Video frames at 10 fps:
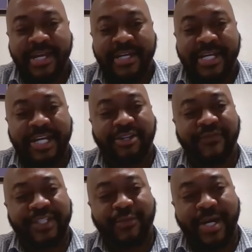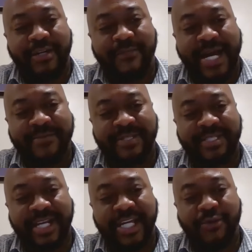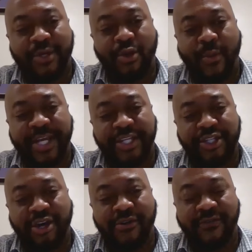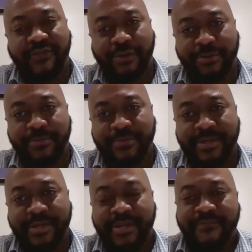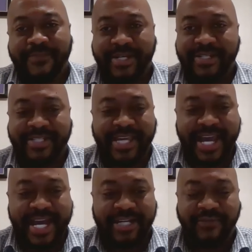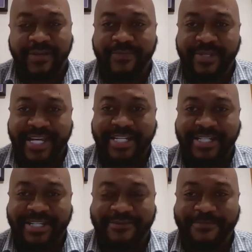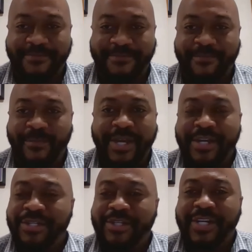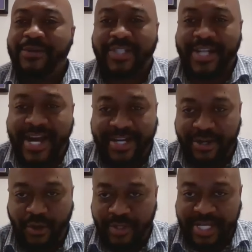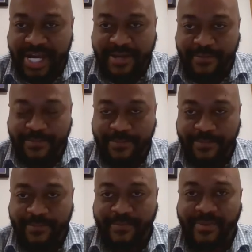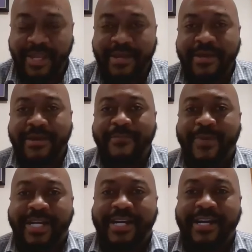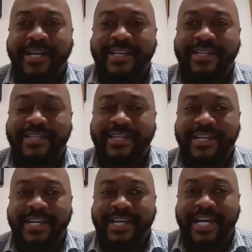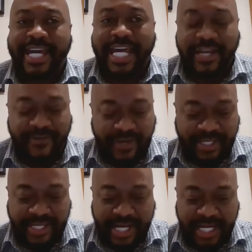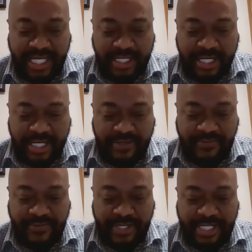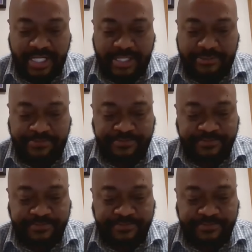that's the reason why the bible said he went away sorrowful because he had great possession so he was lying the whole time because if he said he loved um